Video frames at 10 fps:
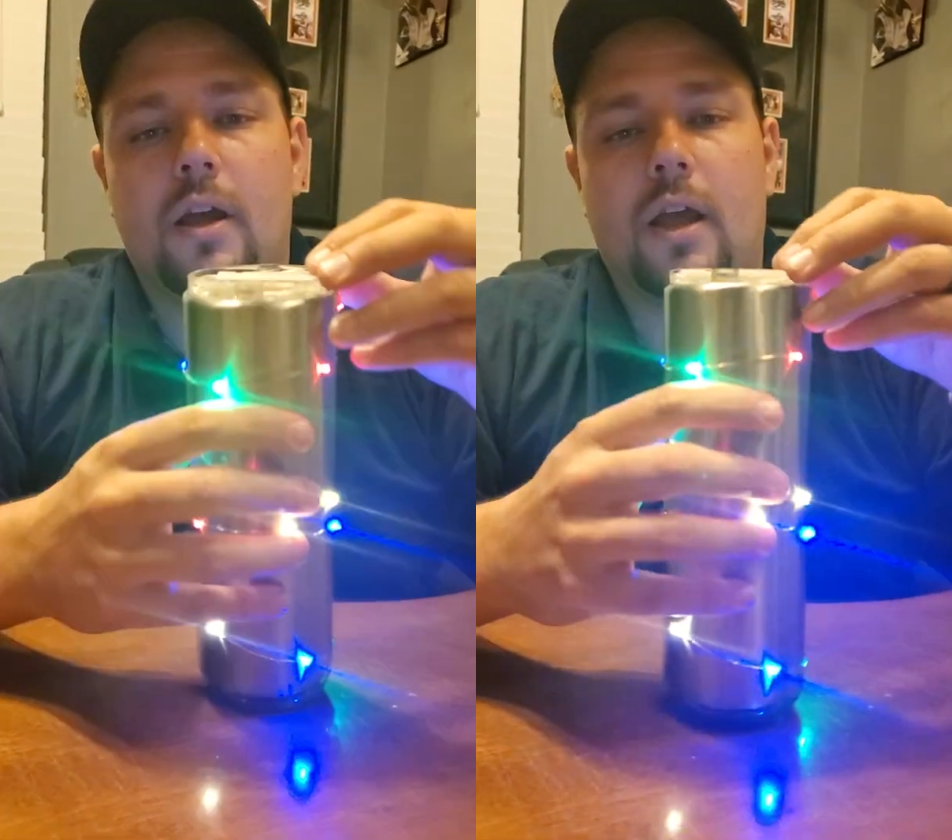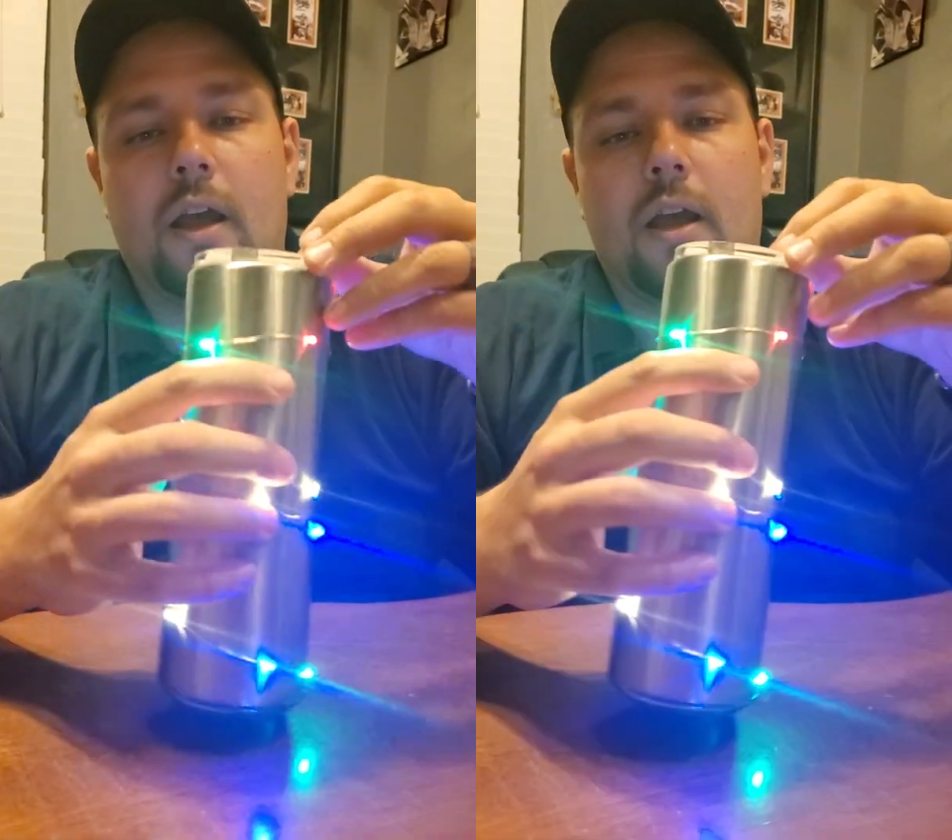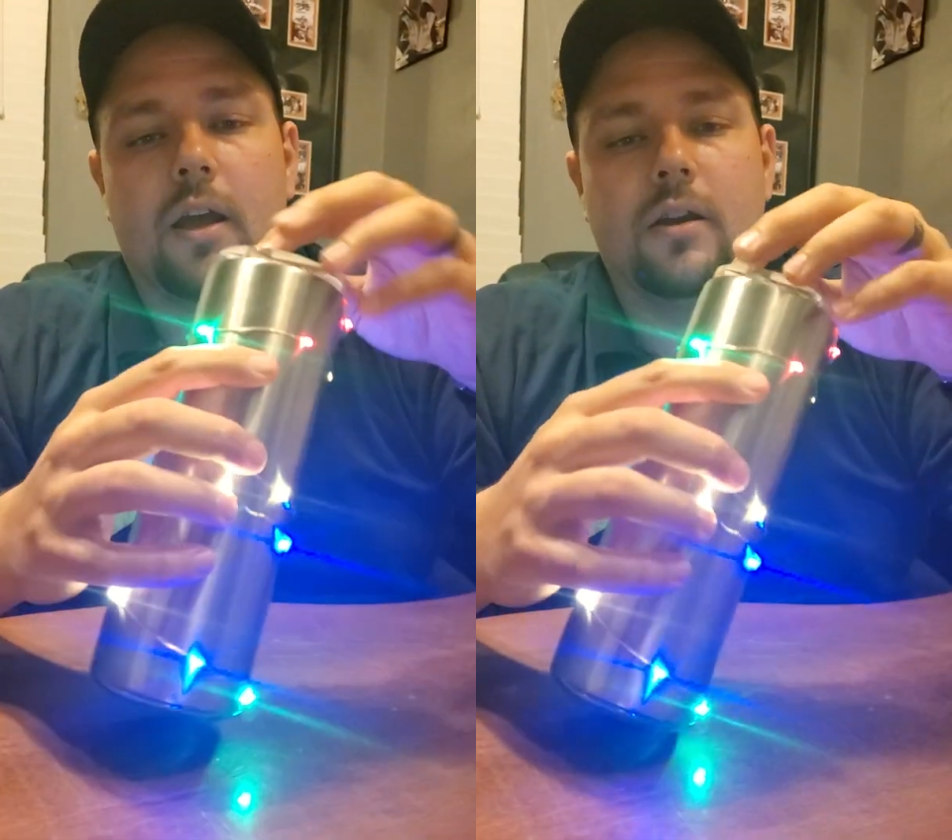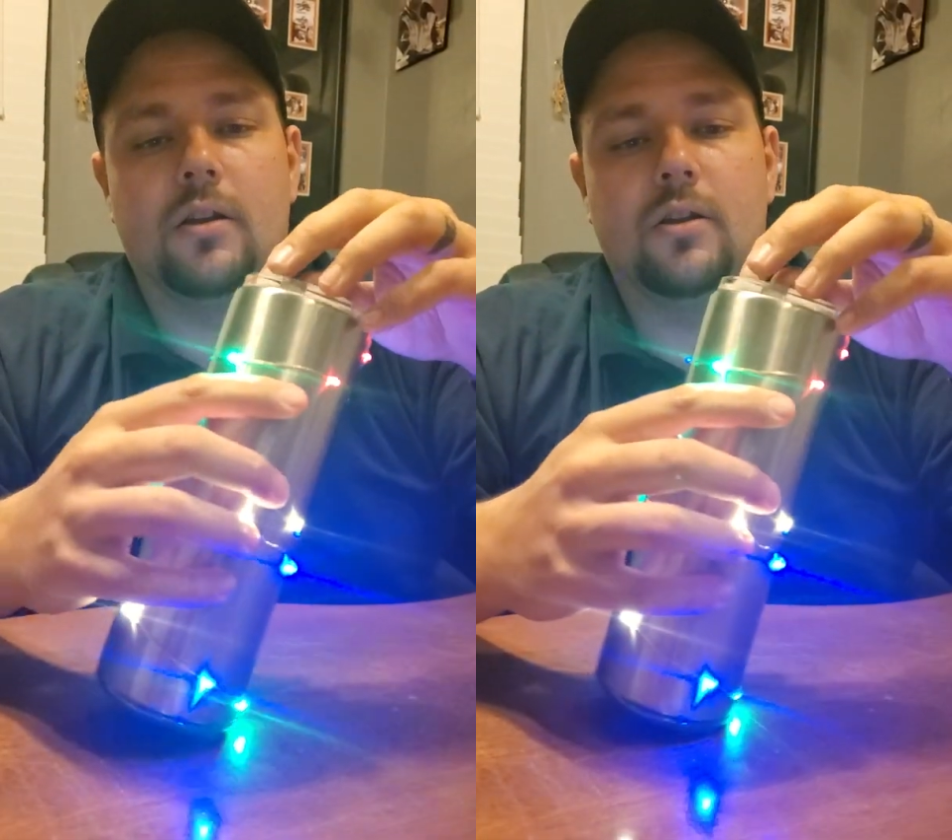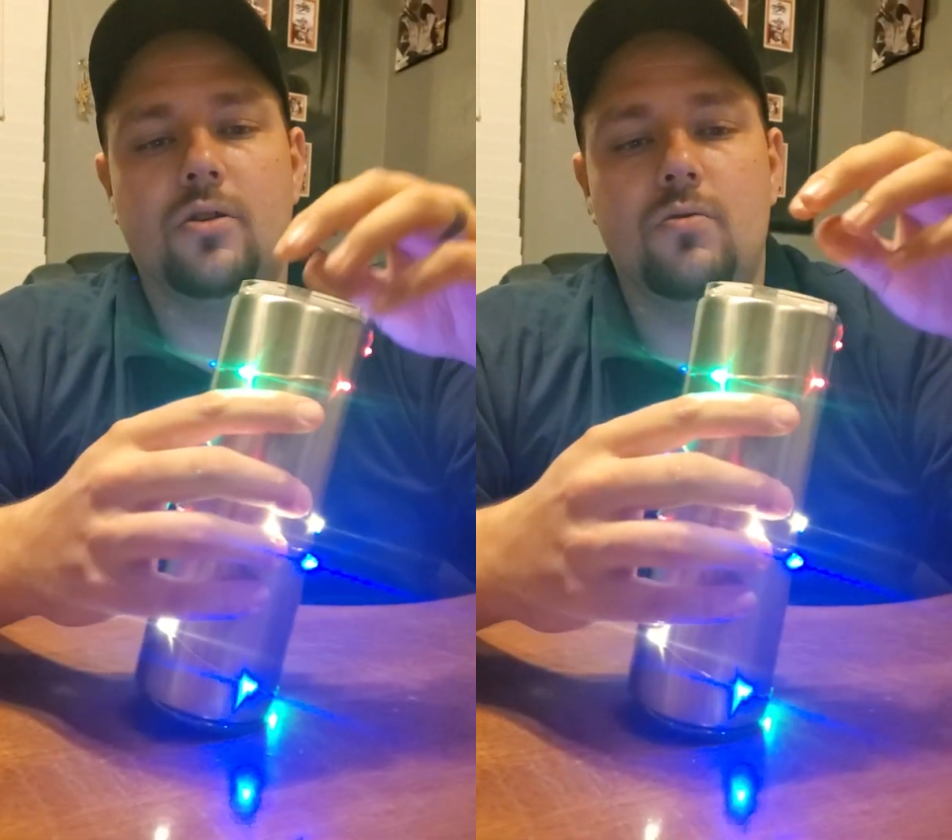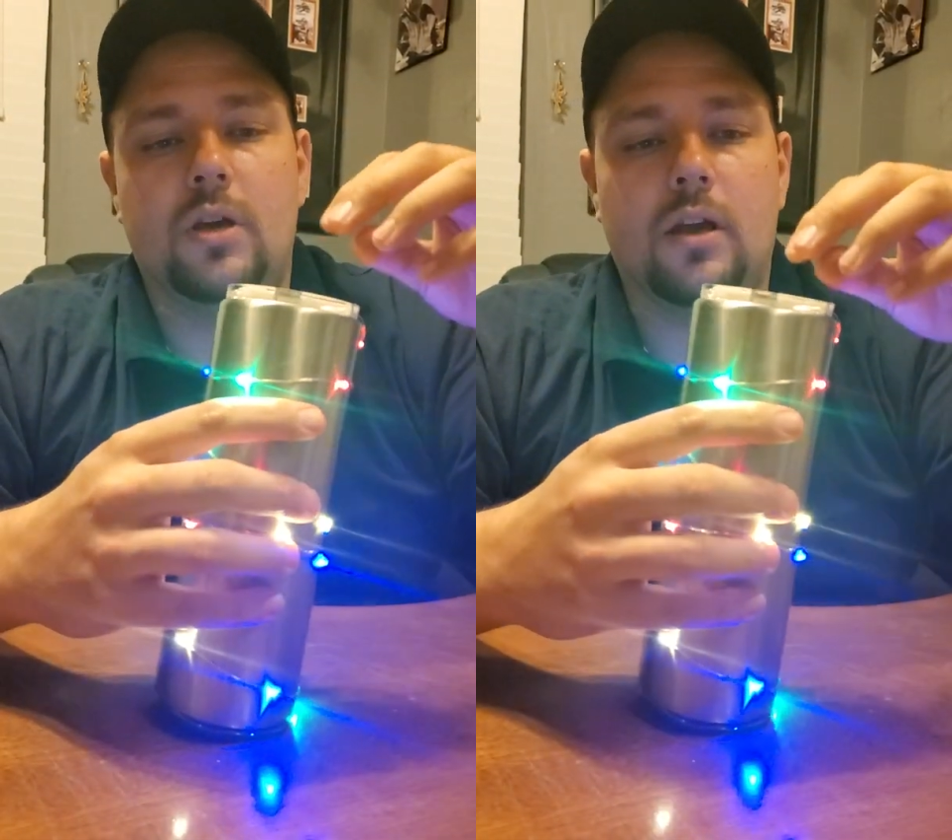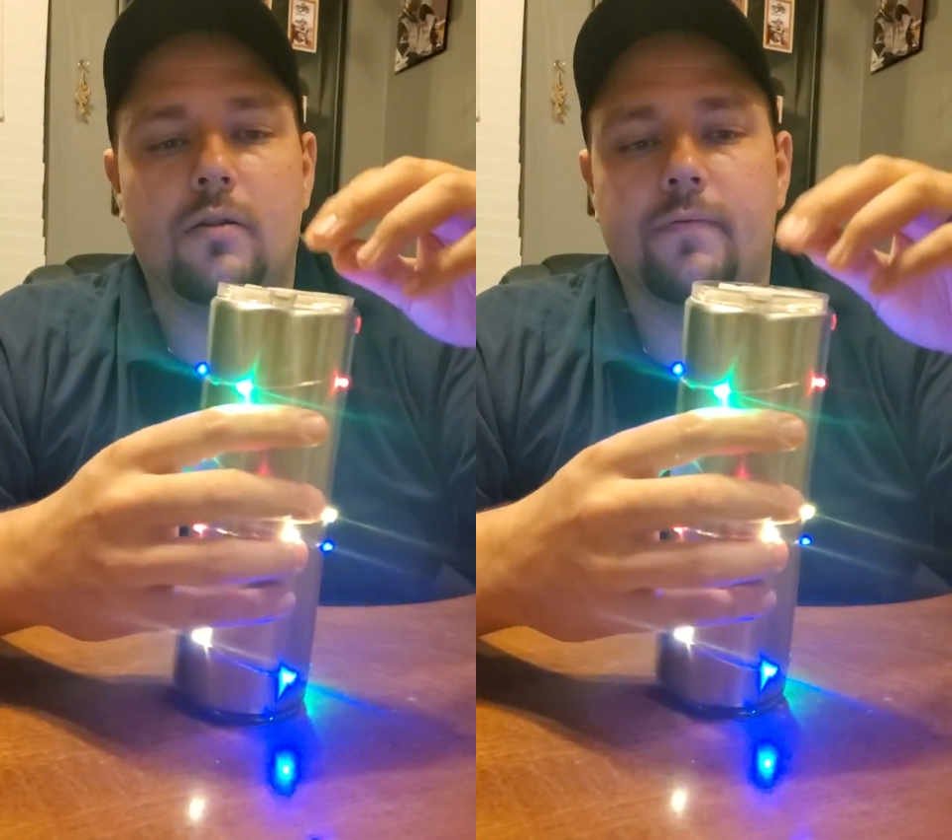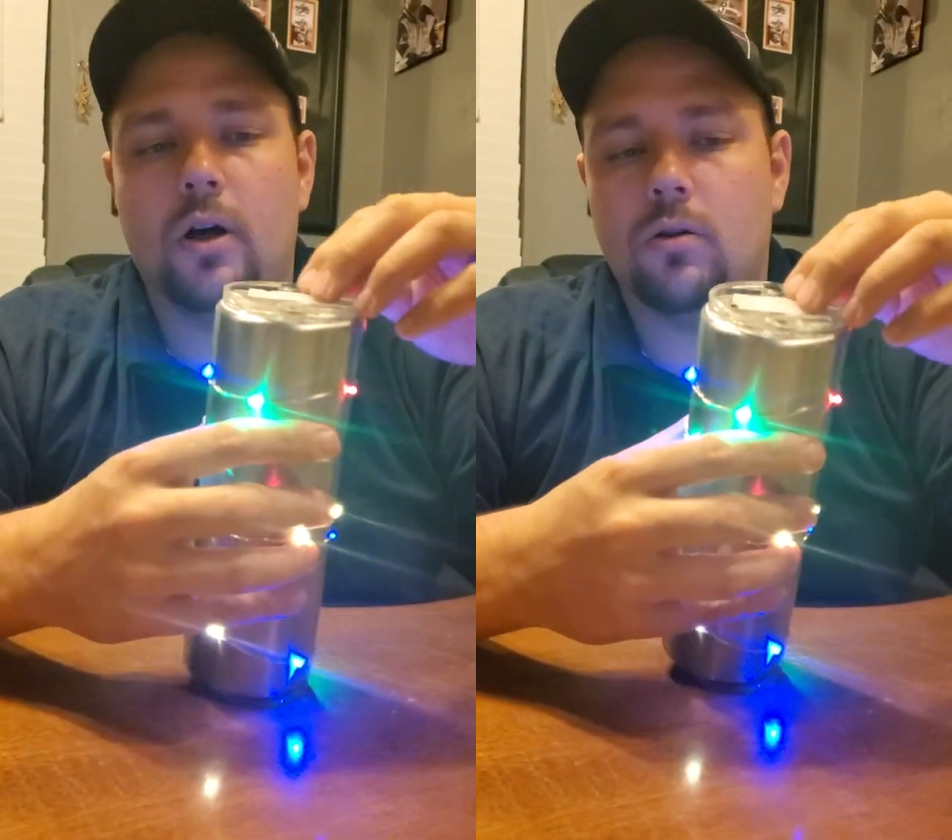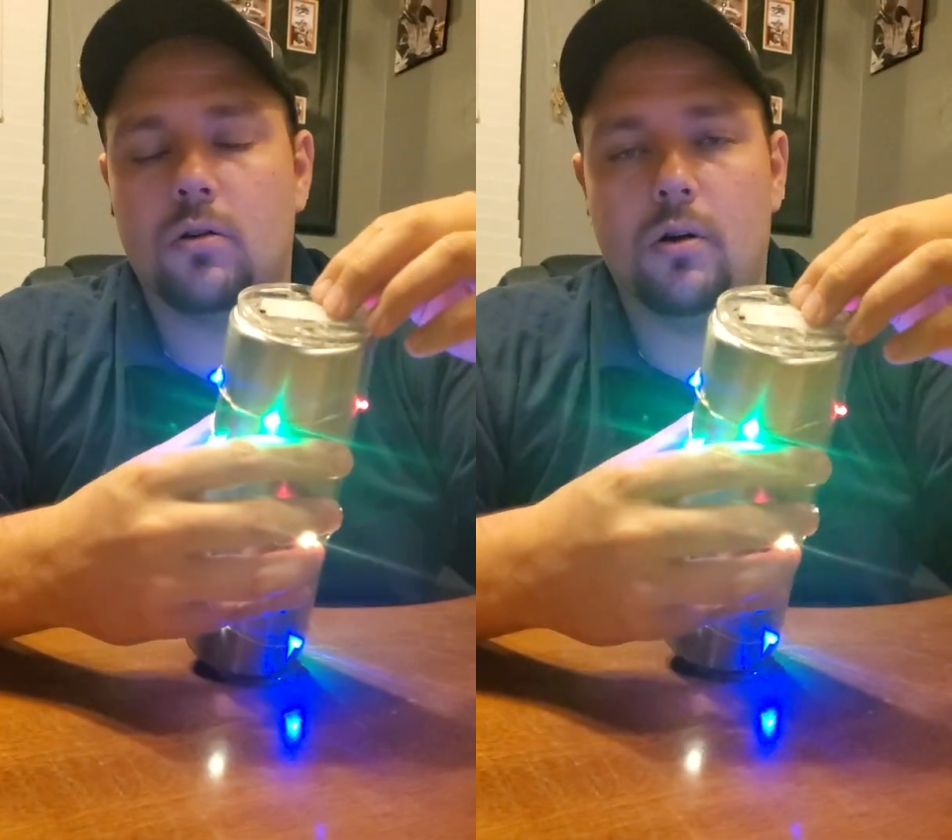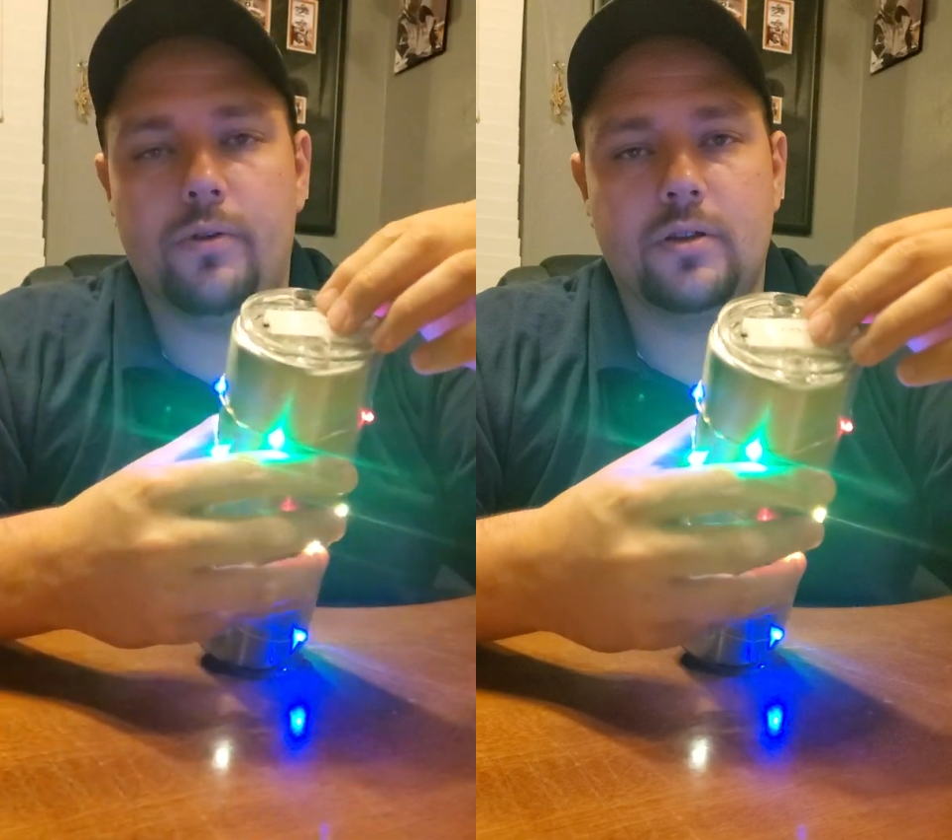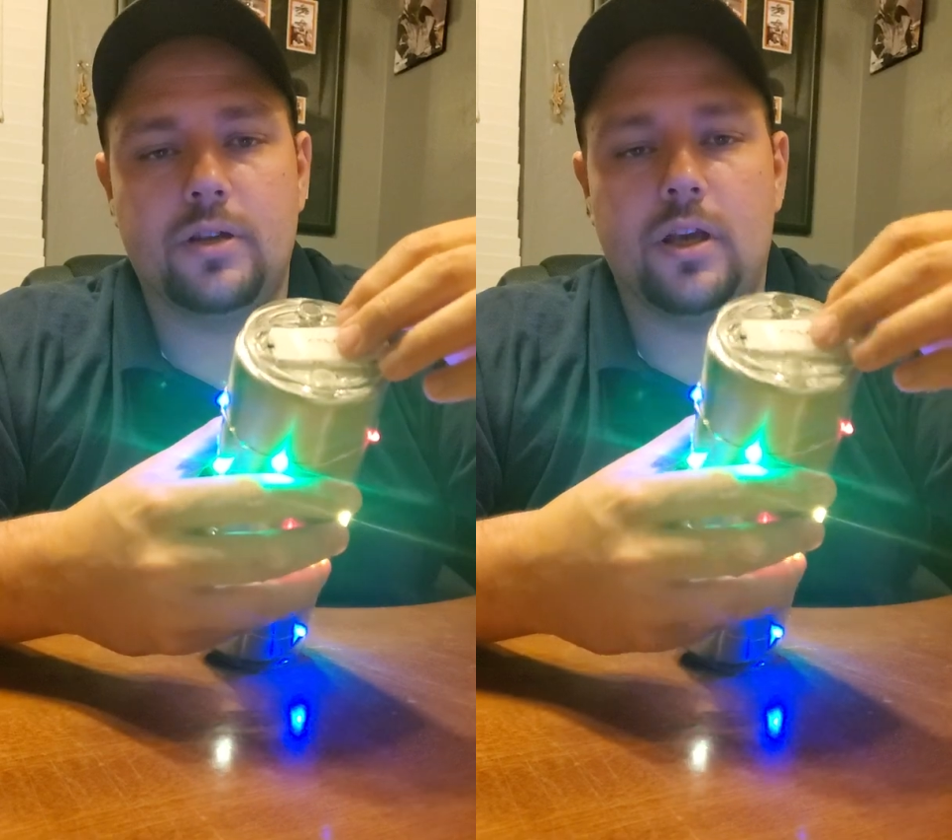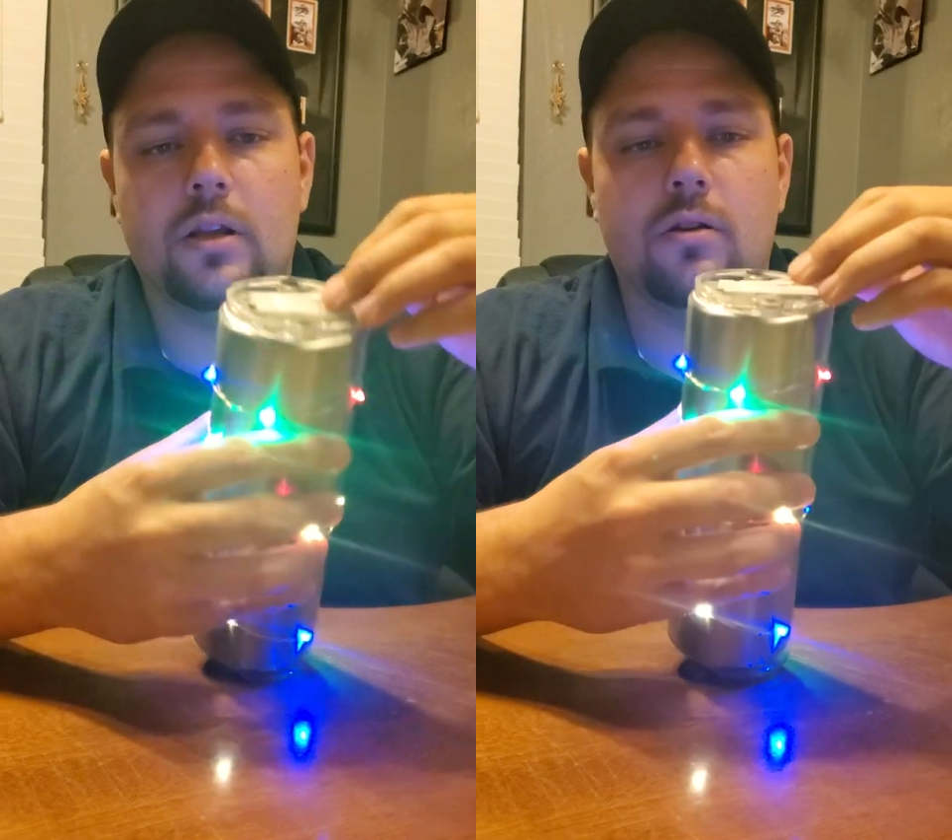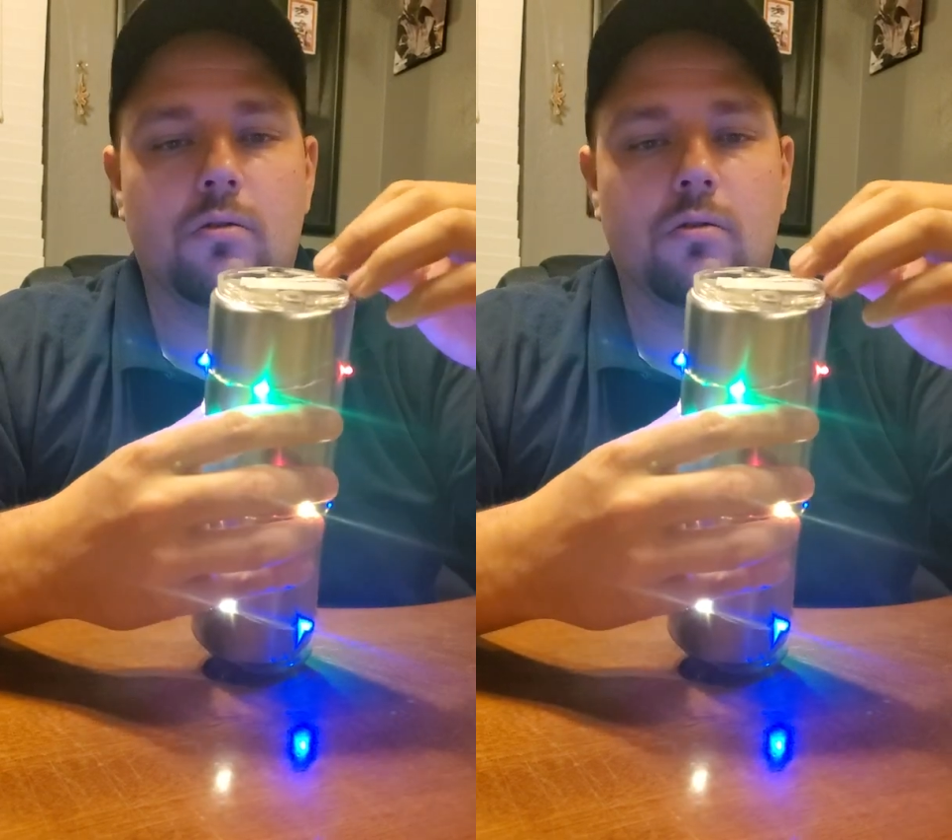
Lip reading: And you can Velcro this in,